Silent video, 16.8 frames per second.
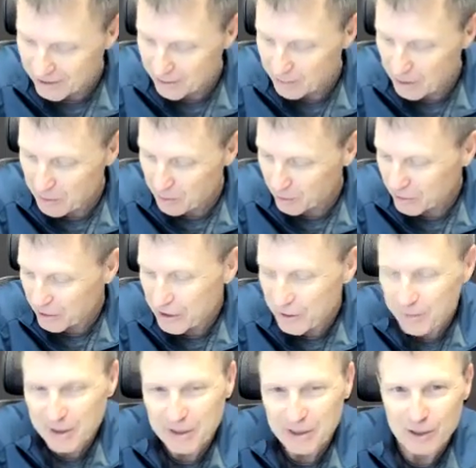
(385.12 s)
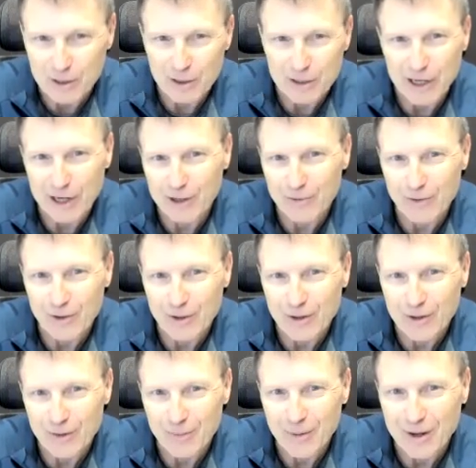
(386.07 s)
and people need to be a little
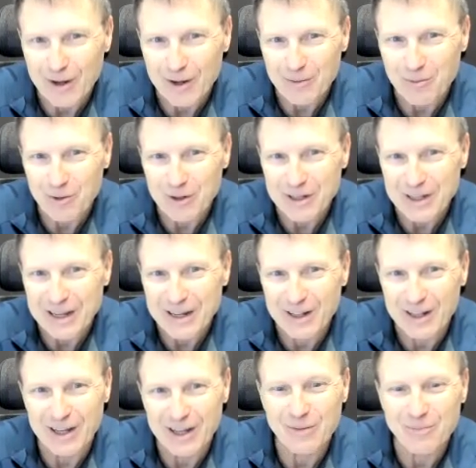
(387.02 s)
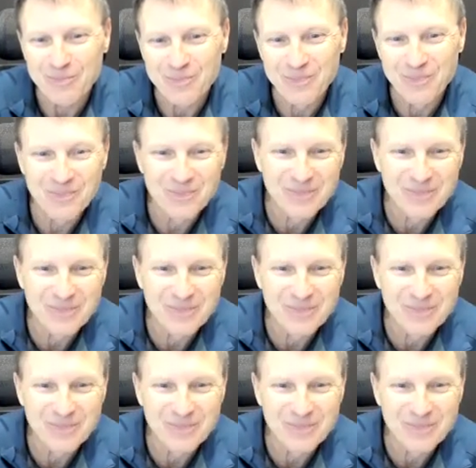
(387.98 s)
careful about what they claim.